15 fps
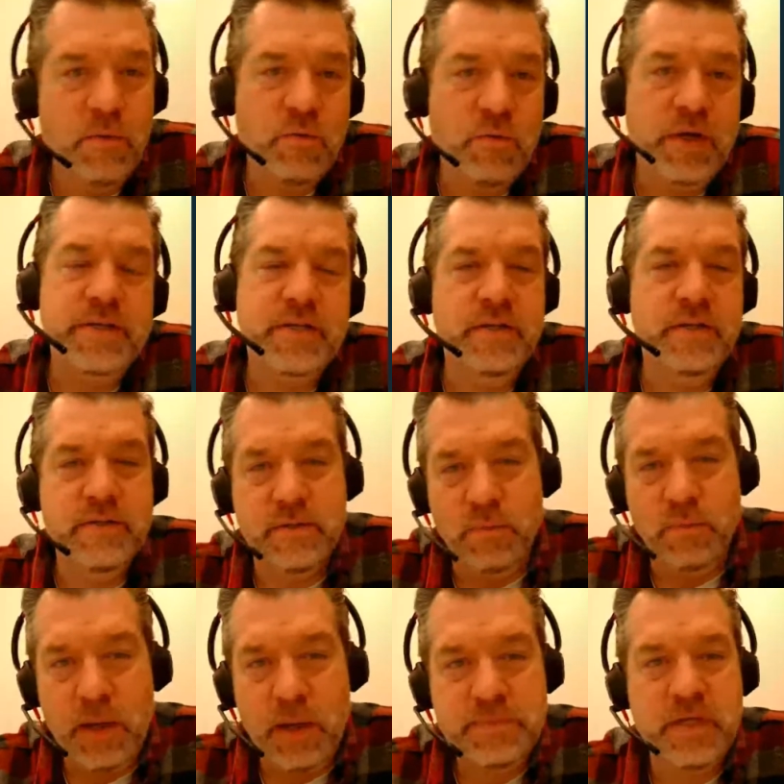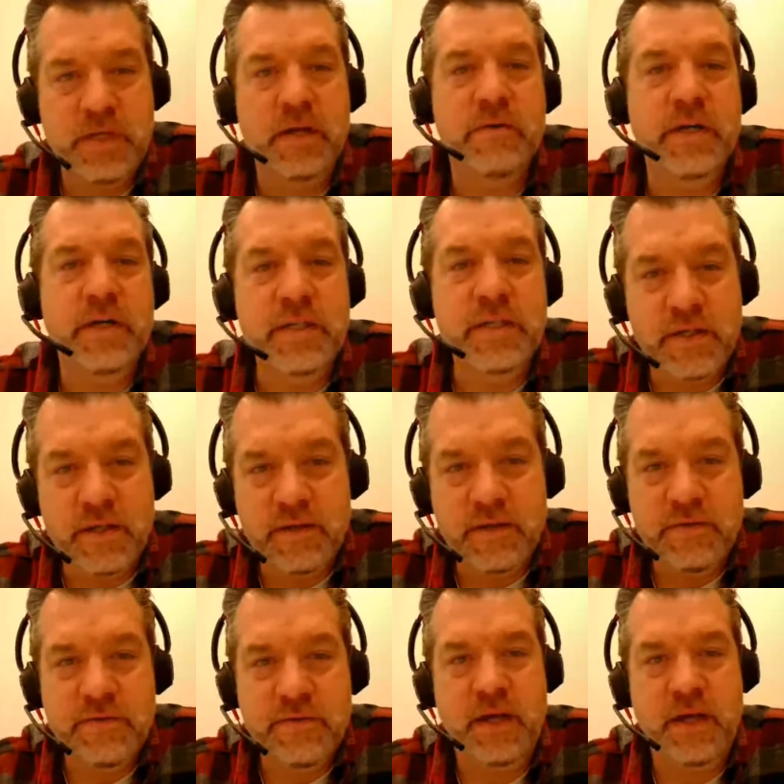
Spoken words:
reasons and website reasons,